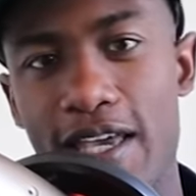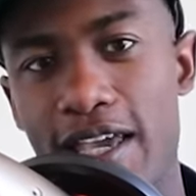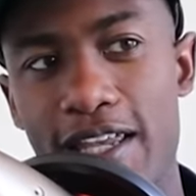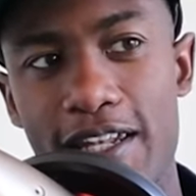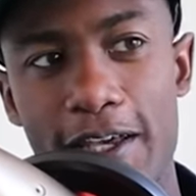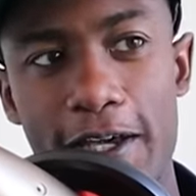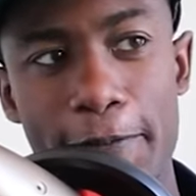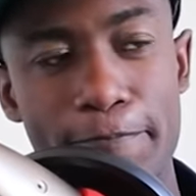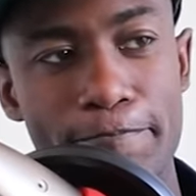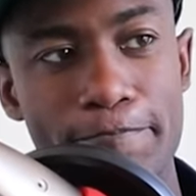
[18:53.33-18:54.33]
And
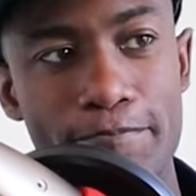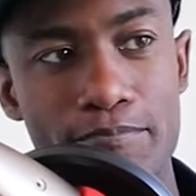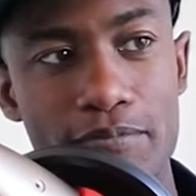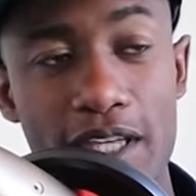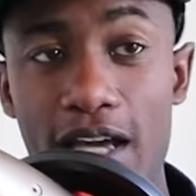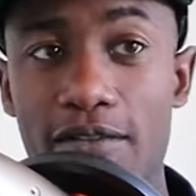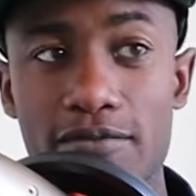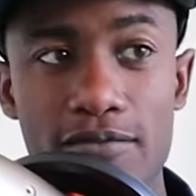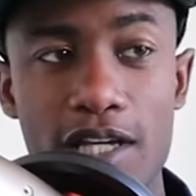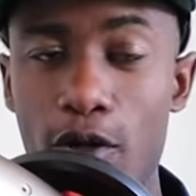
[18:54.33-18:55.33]
um, yeah,
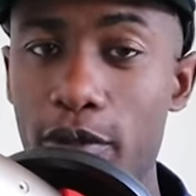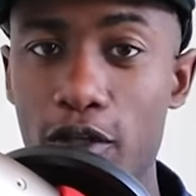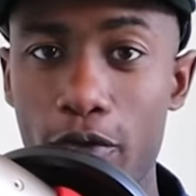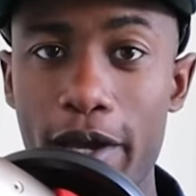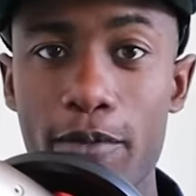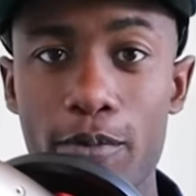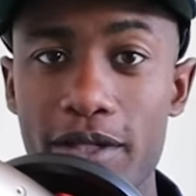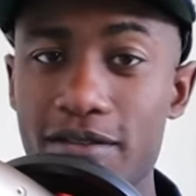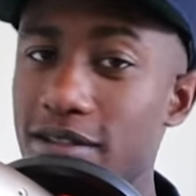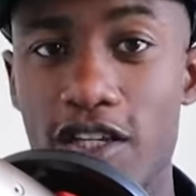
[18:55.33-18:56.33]
I don't mean to ramble,
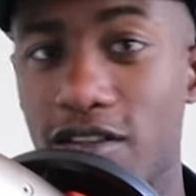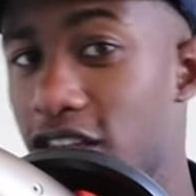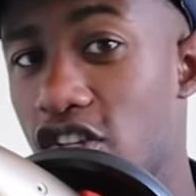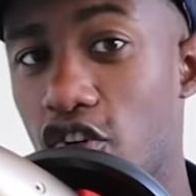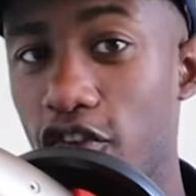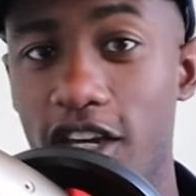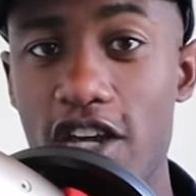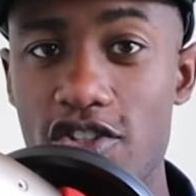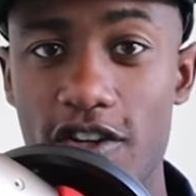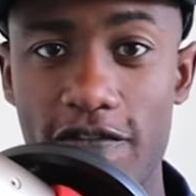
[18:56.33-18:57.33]
but the
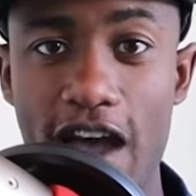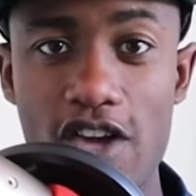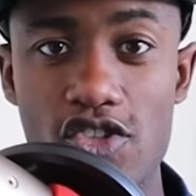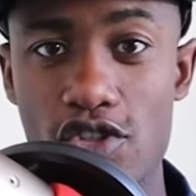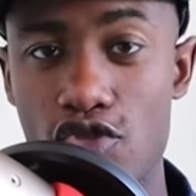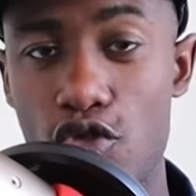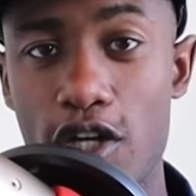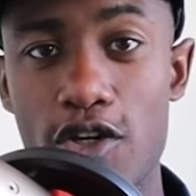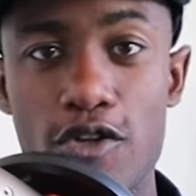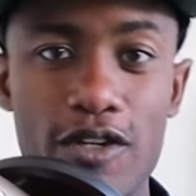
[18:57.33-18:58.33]
nicheification of fashion is
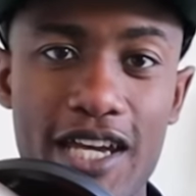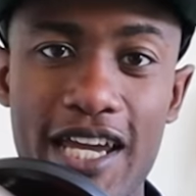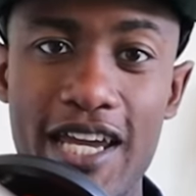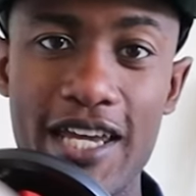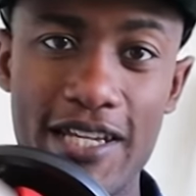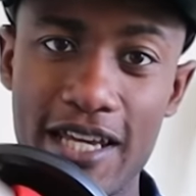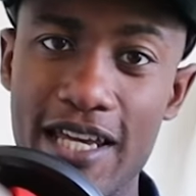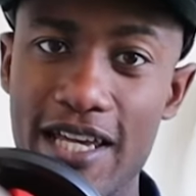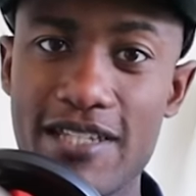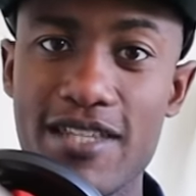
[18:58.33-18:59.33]
real and
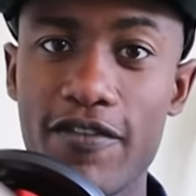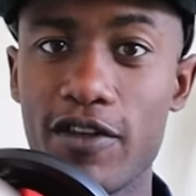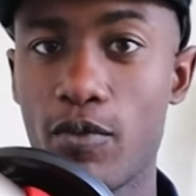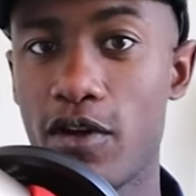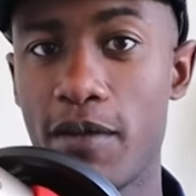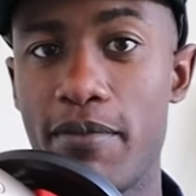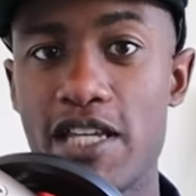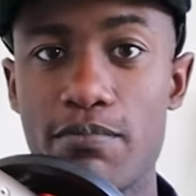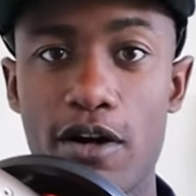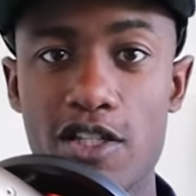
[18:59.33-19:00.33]
it's definitely one of the
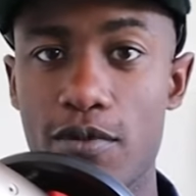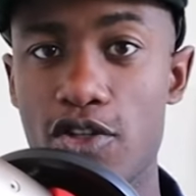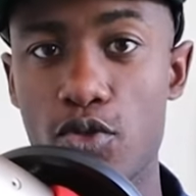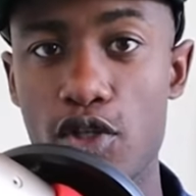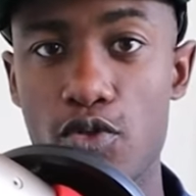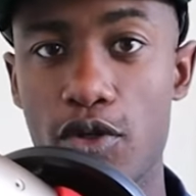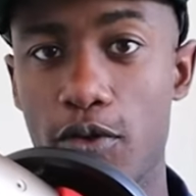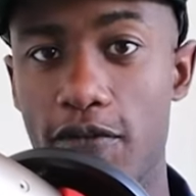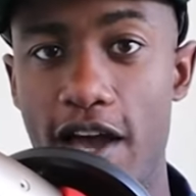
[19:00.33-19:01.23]
best parts about 2023